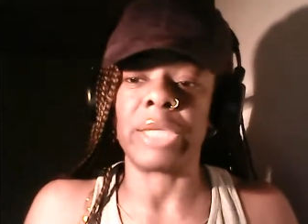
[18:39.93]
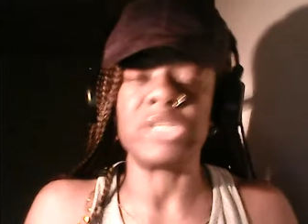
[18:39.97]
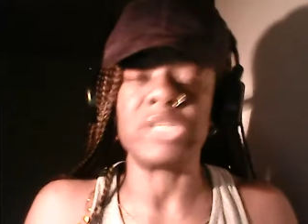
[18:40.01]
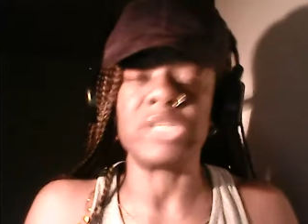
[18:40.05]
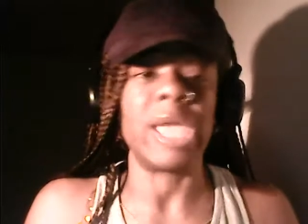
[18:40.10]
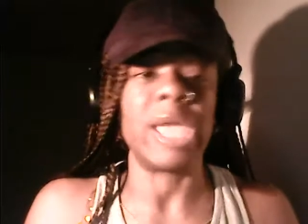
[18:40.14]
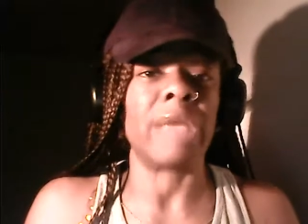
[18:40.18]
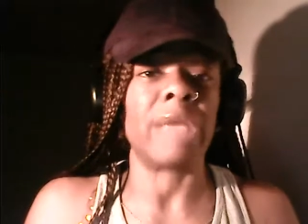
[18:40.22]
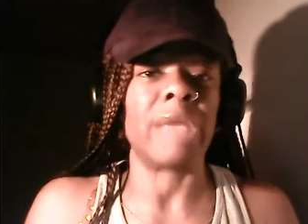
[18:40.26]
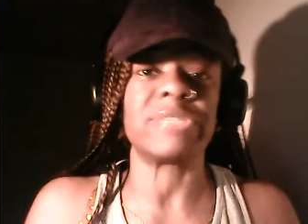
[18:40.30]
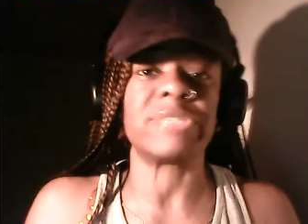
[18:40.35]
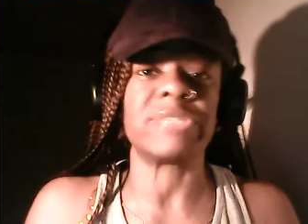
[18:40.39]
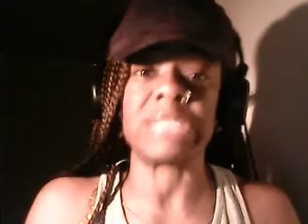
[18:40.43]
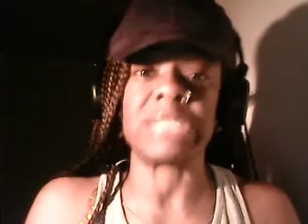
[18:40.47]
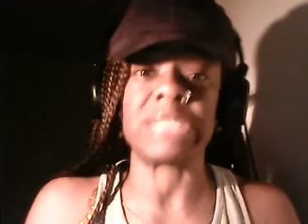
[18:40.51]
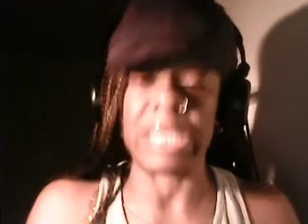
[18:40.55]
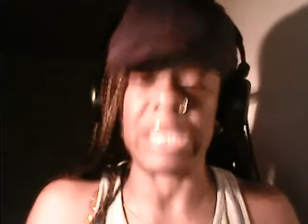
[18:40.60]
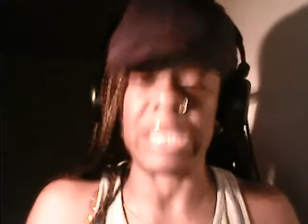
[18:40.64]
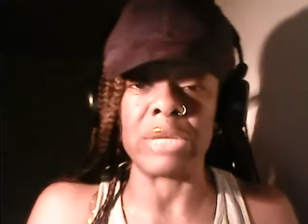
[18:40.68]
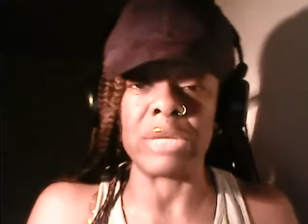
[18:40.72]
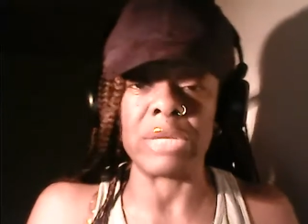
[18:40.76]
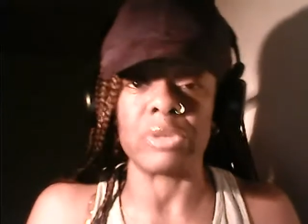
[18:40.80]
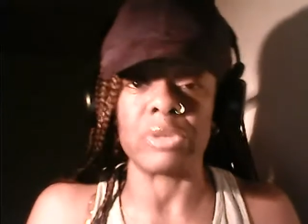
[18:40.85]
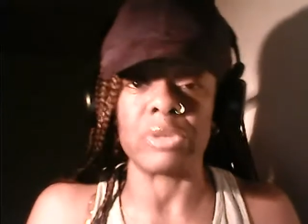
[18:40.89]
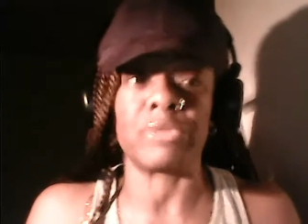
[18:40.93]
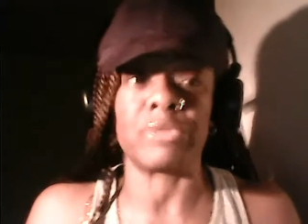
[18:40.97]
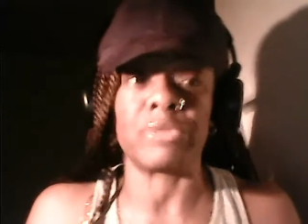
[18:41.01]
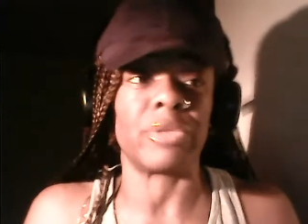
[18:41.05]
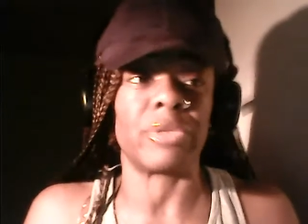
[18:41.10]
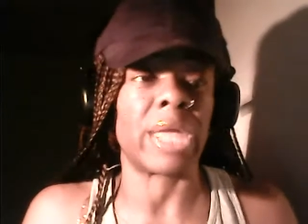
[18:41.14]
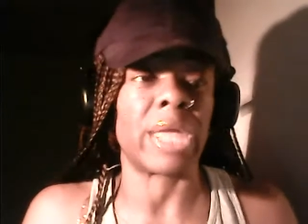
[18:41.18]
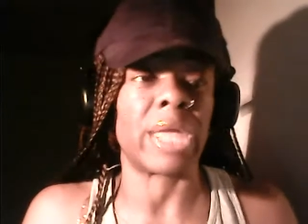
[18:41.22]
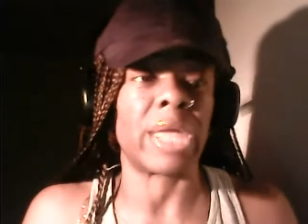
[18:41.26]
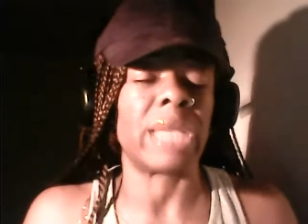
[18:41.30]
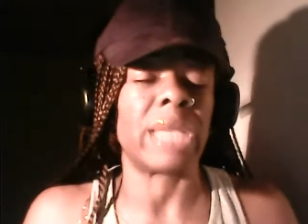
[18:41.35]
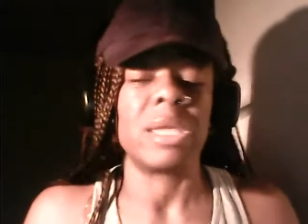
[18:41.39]
She has skills for
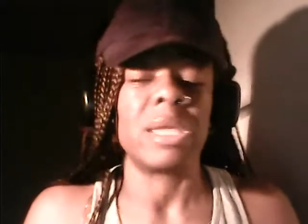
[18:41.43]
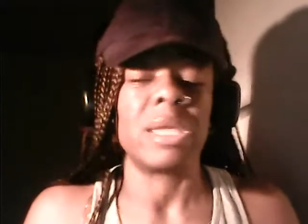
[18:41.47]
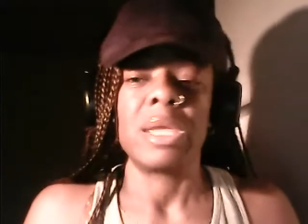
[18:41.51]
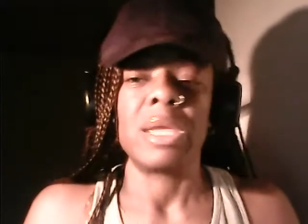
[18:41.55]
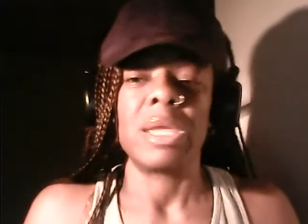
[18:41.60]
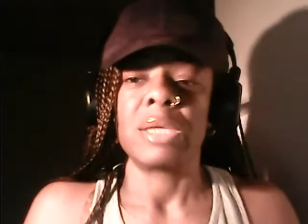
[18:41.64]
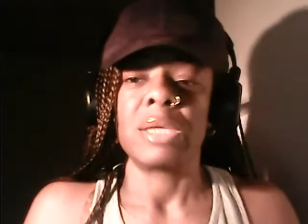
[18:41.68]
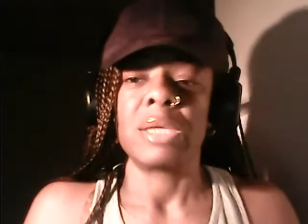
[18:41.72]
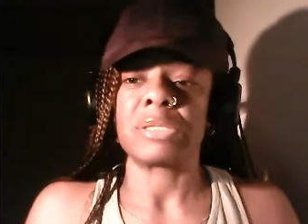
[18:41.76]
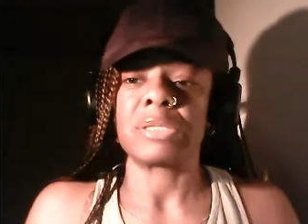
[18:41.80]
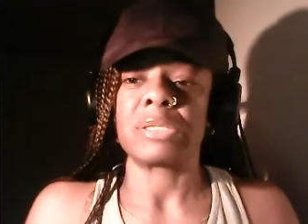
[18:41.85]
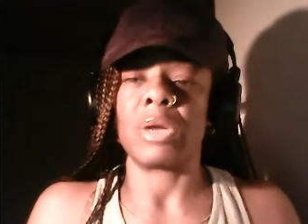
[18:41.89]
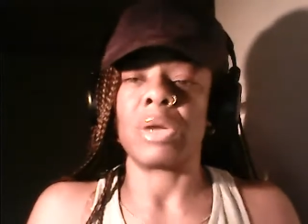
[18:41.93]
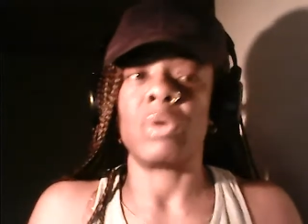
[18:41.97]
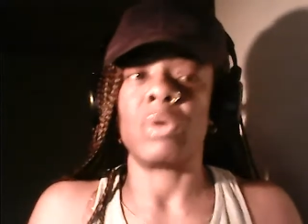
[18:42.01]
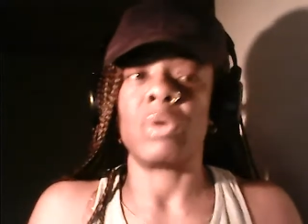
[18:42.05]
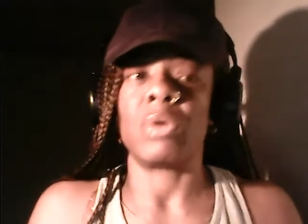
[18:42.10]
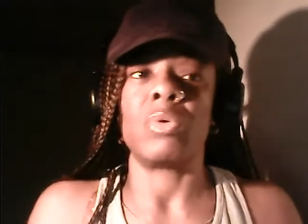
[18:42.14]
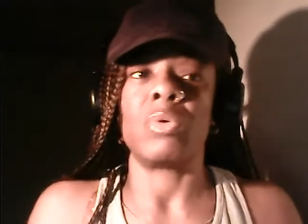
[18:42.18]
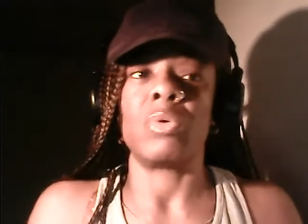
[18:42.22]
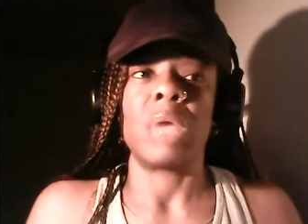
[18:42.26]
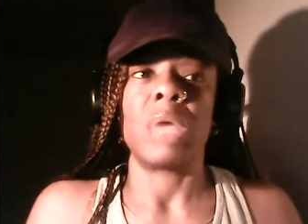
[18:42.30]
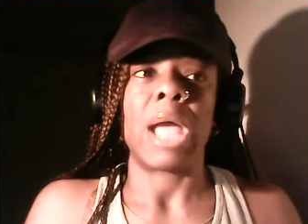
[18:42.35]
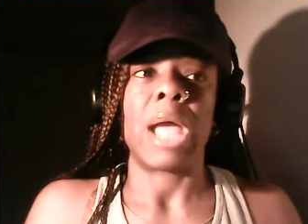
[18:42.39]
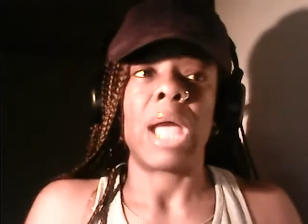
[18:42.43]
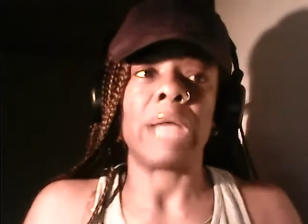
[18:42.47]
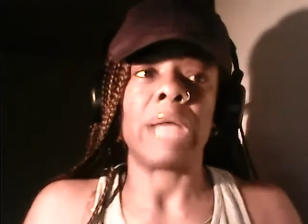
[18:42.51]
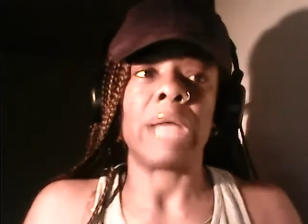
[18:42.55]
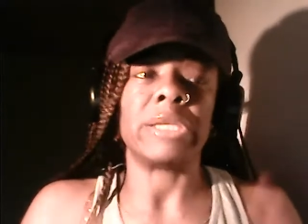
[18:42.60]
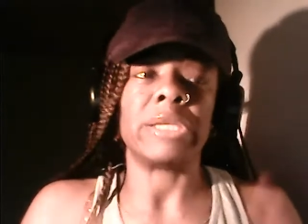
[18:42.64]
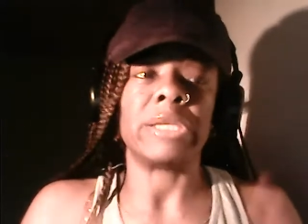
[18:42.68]
that. So it's